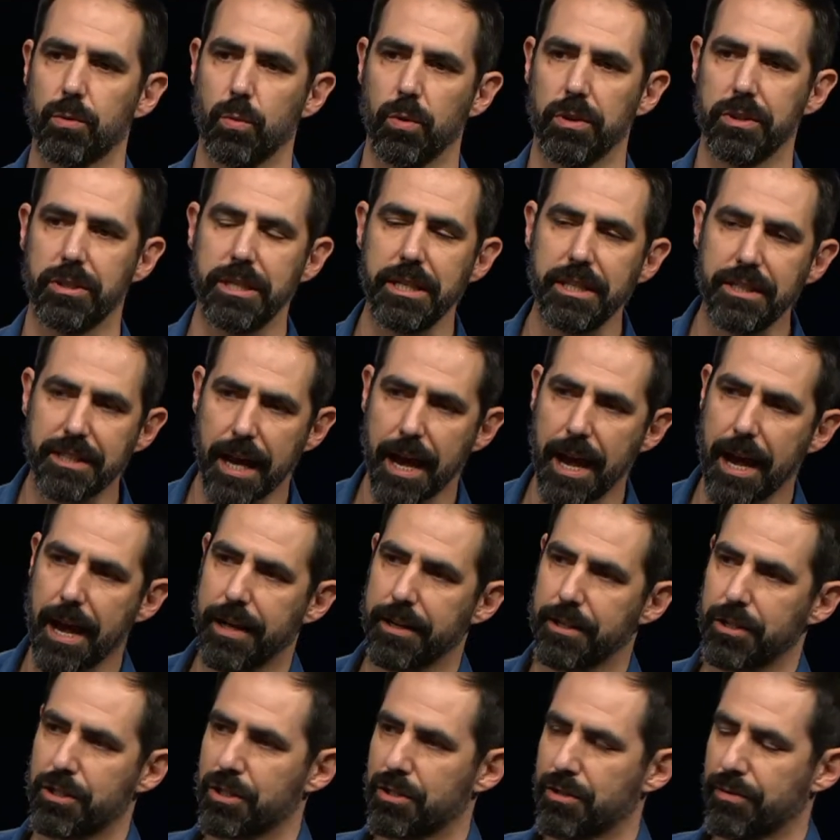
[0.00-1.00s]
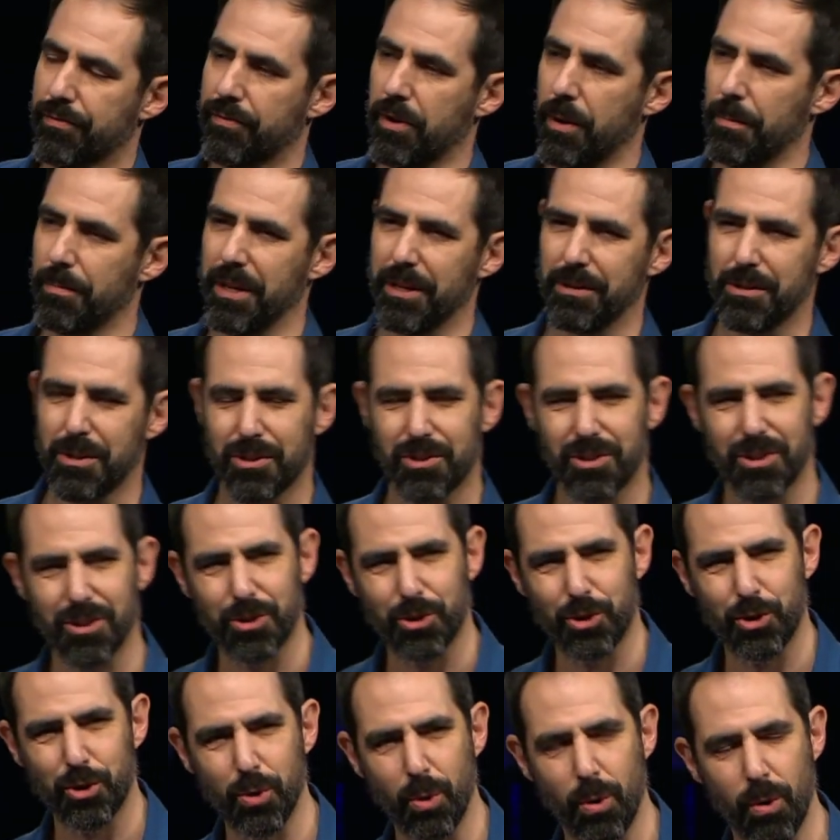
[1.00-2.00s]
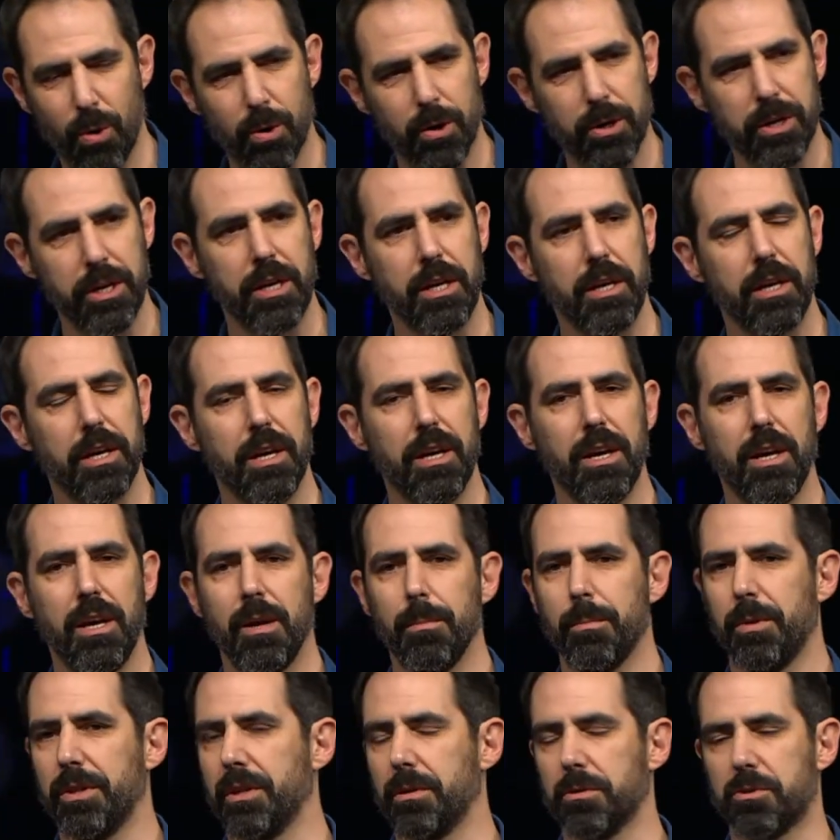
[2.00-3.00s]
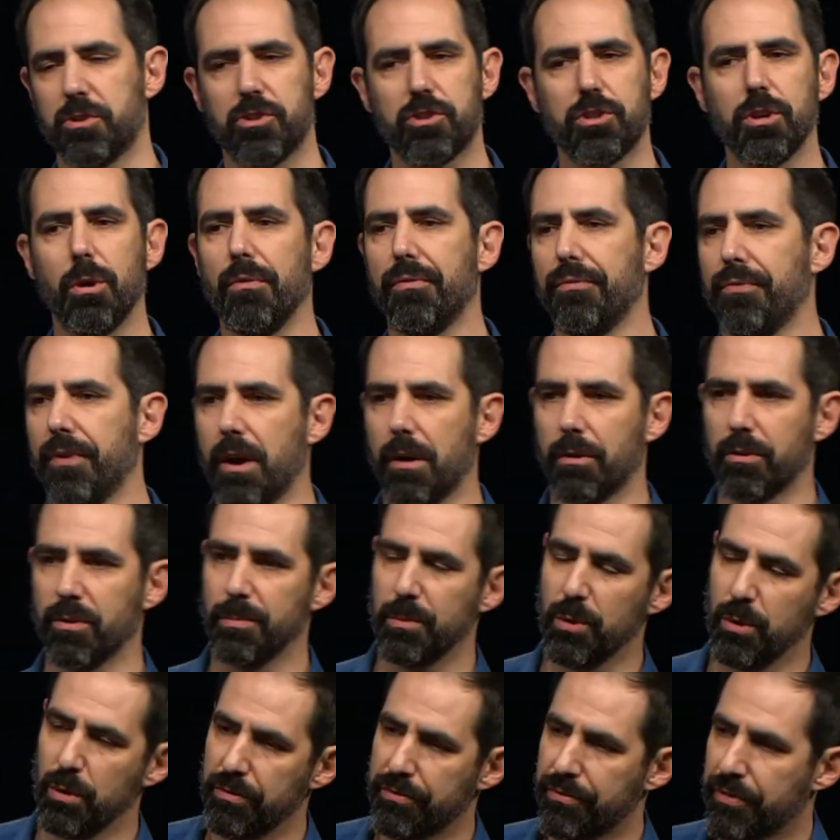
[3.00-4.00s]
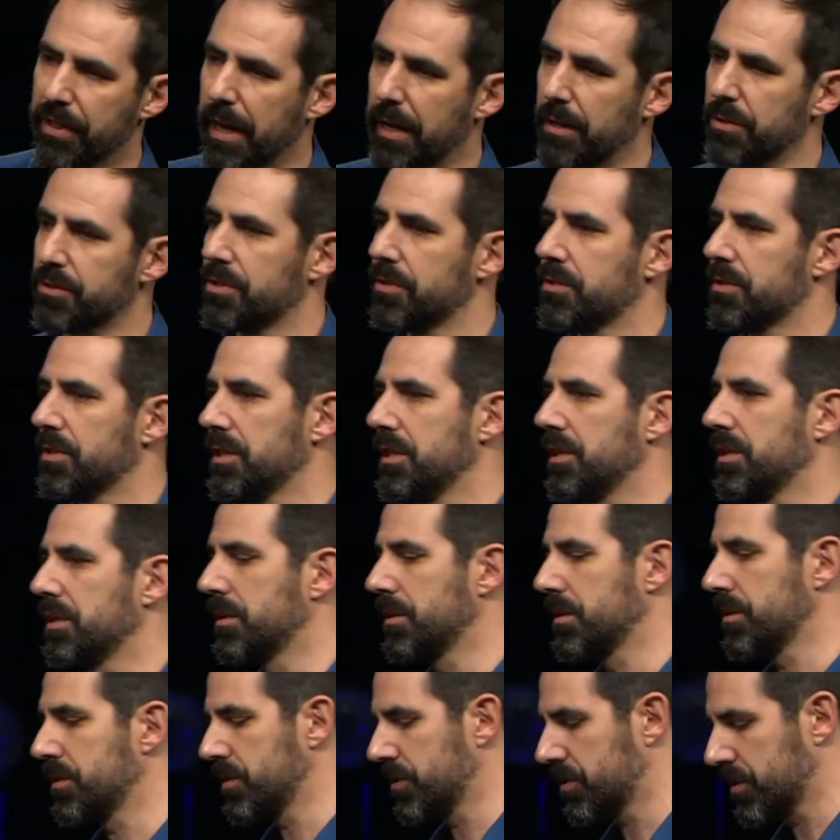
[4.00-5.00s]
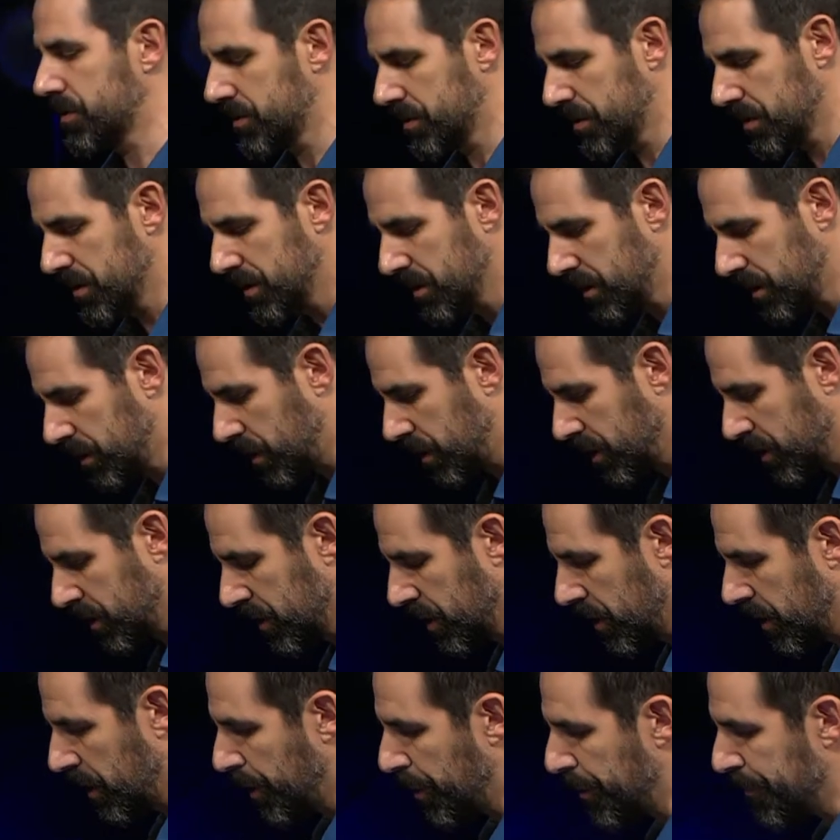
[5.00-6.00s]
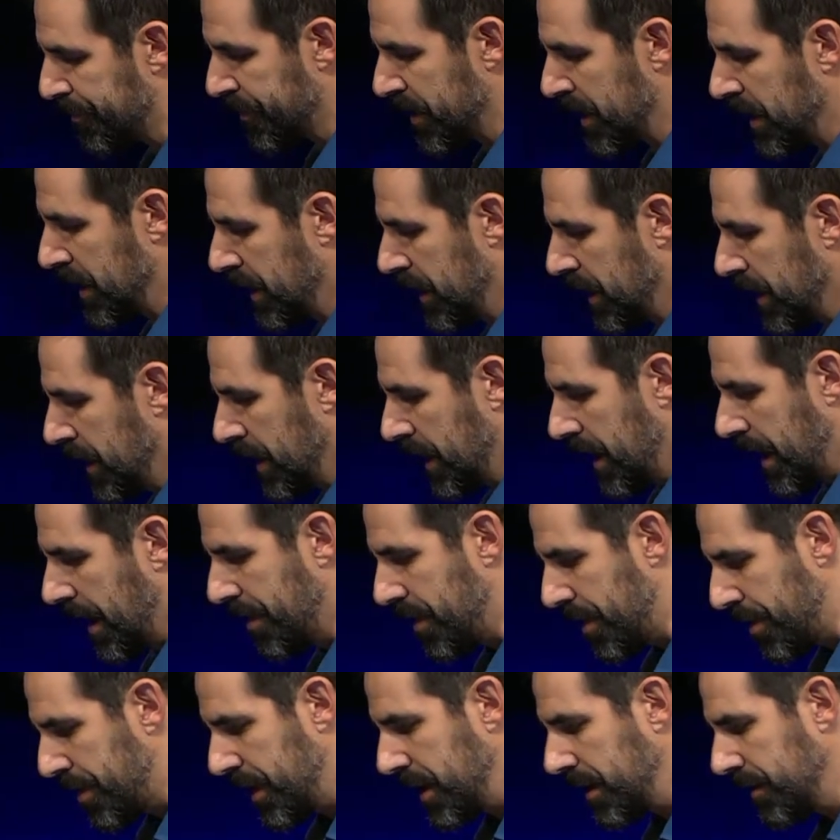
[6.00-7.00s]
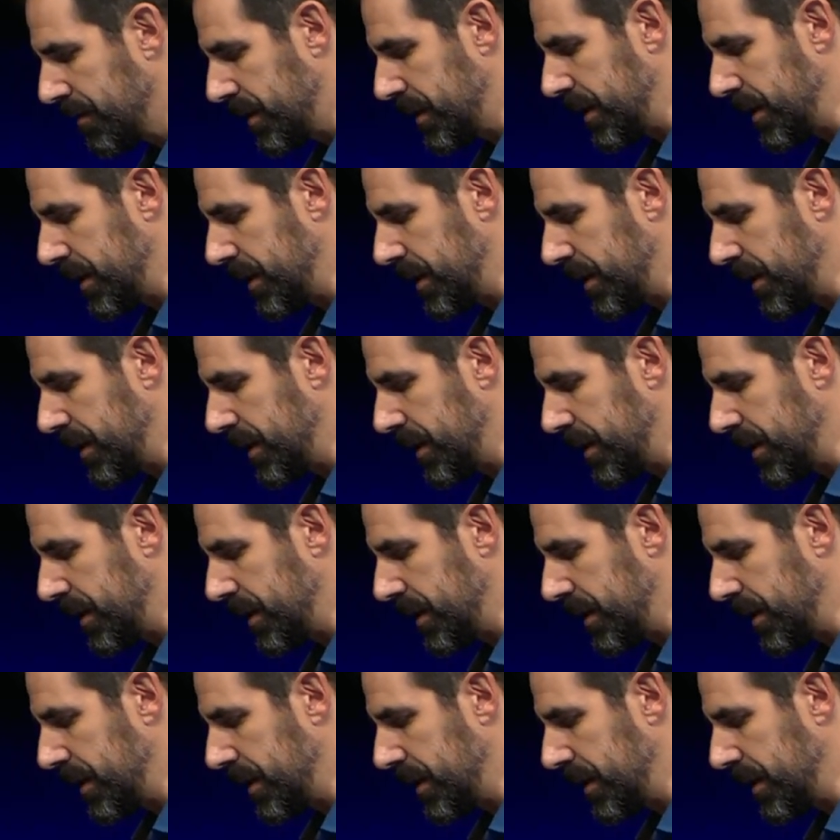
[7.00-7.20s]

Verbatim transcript: We're detached from, they're just a story, but they're so far removed, thousands of years, you know, ago. And the thing of it